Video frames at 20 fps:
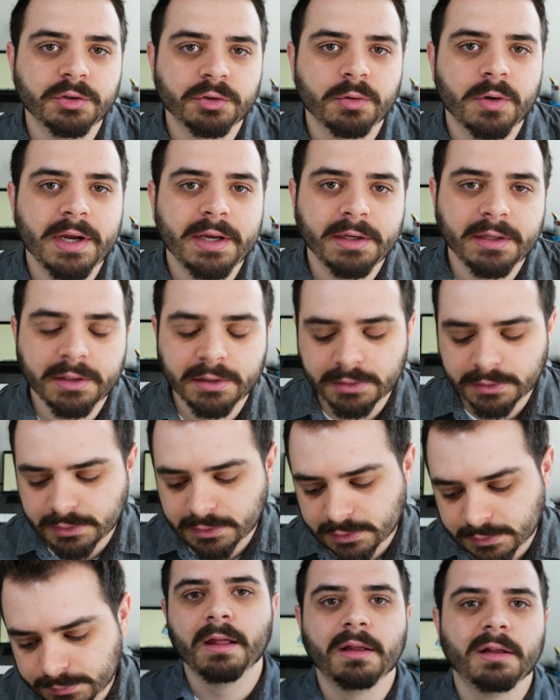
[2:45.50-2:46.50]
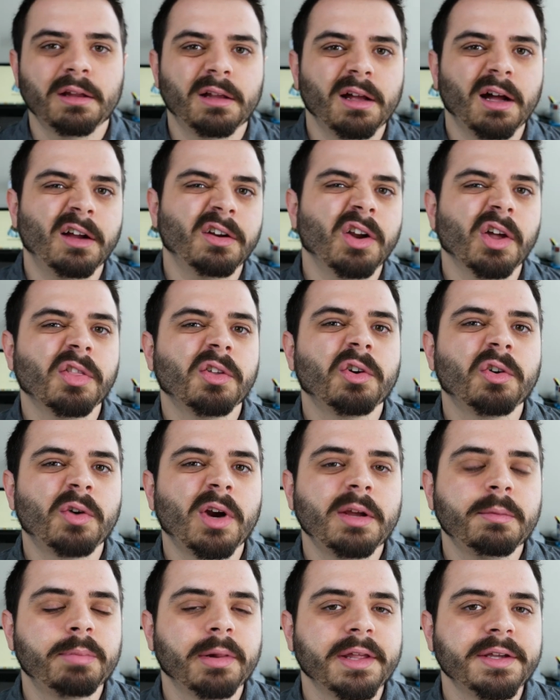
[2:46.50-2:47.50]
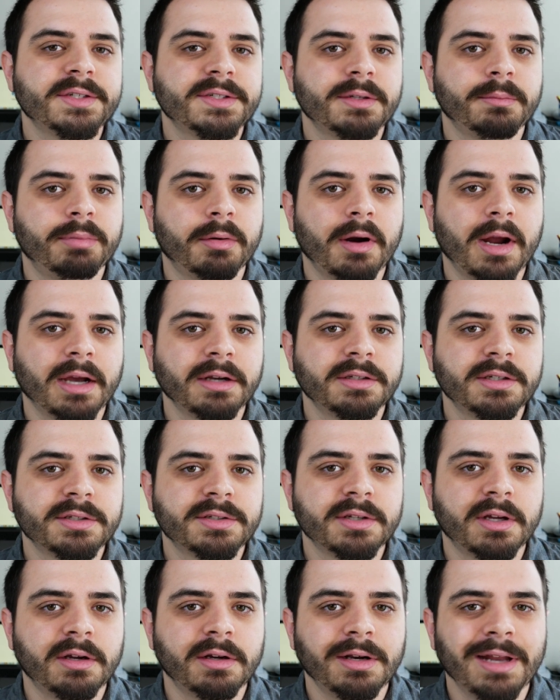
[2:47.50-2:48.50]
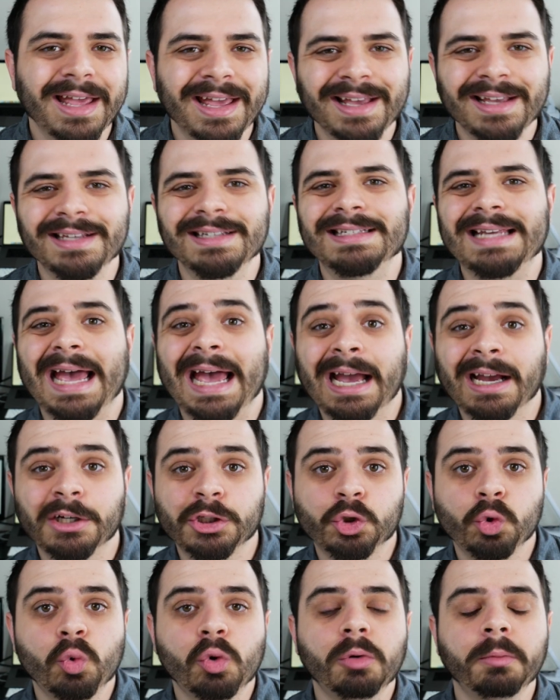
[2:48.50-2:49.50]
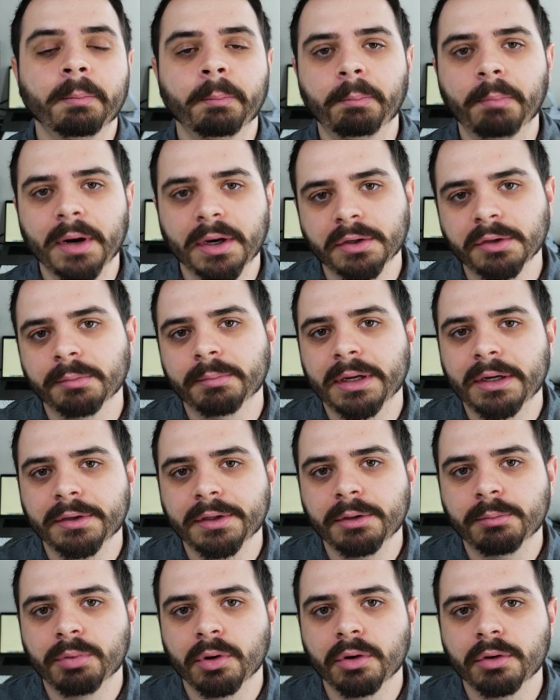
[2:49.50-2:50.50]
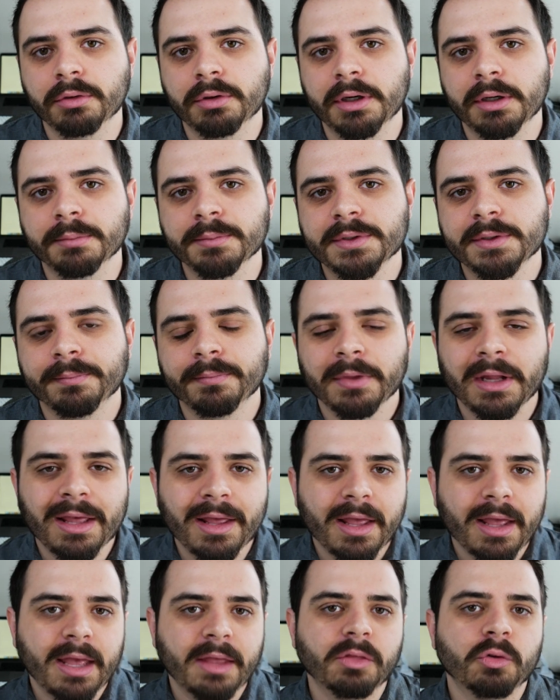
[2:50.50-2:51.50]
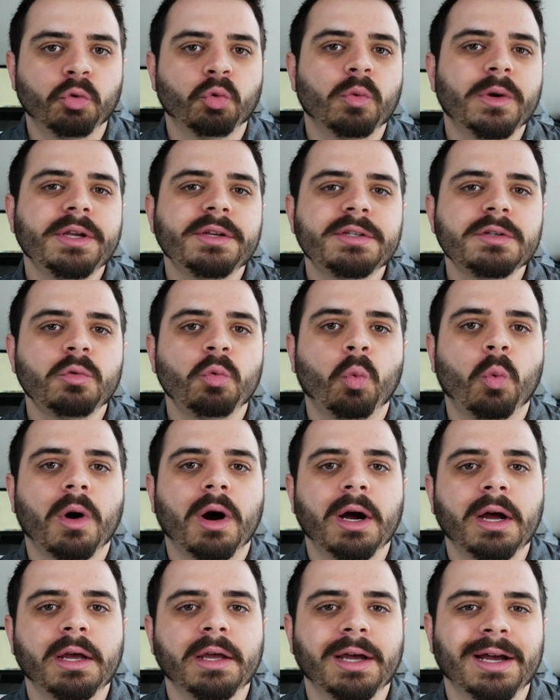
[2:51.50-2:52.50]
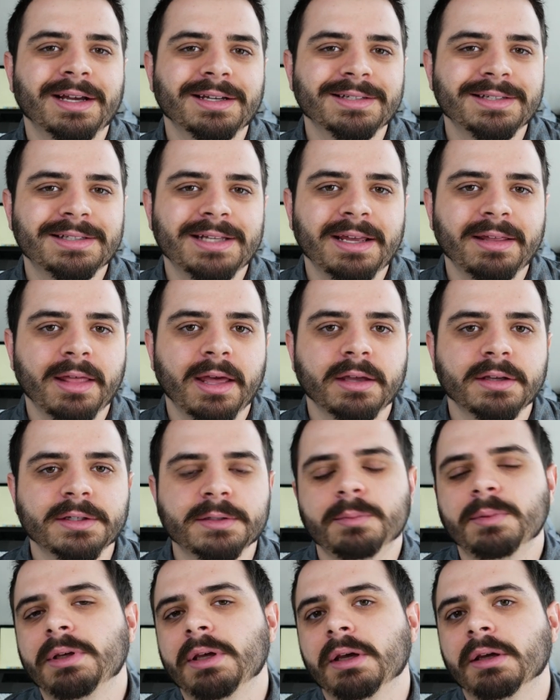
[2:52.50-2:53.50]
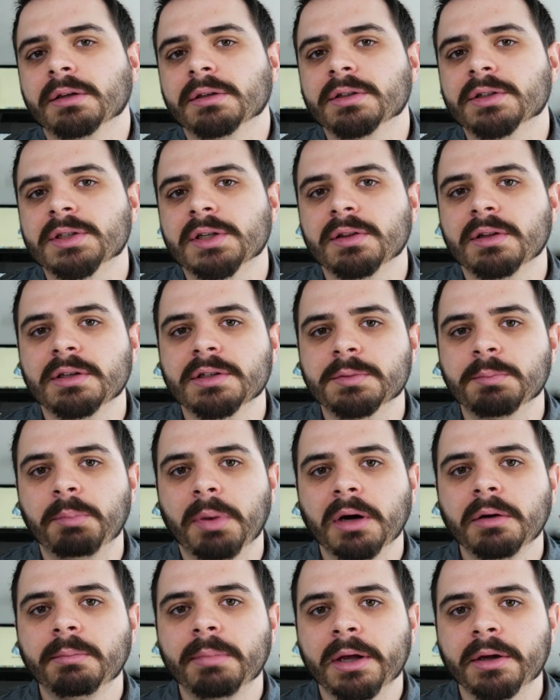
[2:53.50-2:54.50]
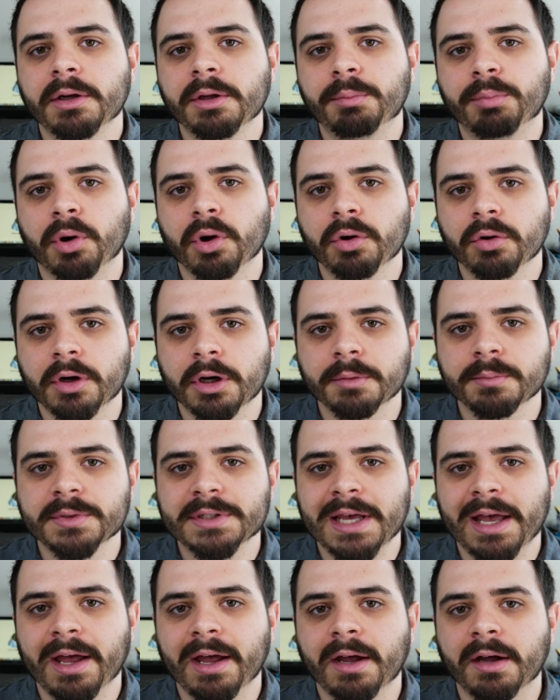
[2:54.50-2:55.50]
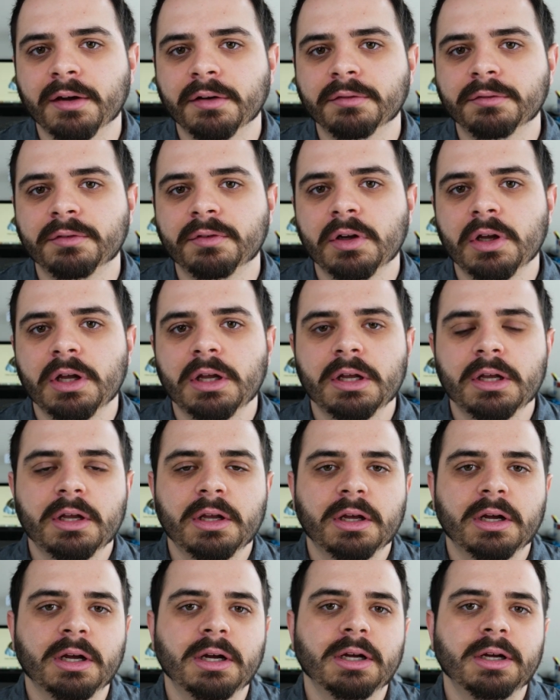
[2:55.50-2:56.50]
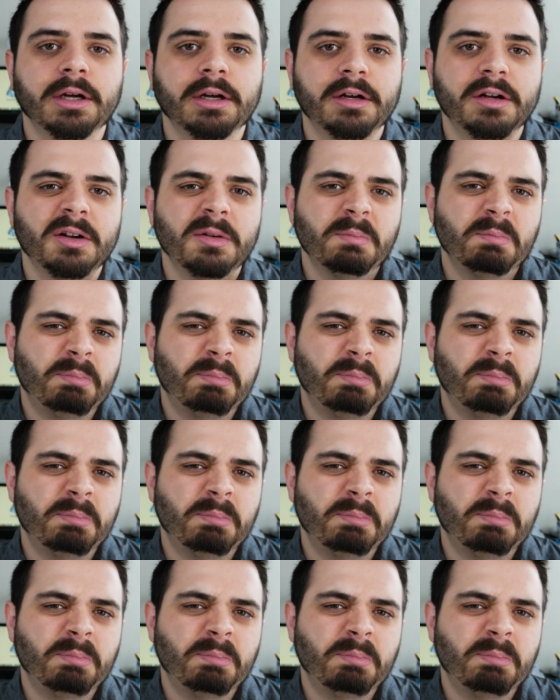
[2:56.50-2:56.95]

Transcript: trainings. Another great place to practice on is actual bug bounty programs. And the reason why I say that is because these bug bounty programs have uh,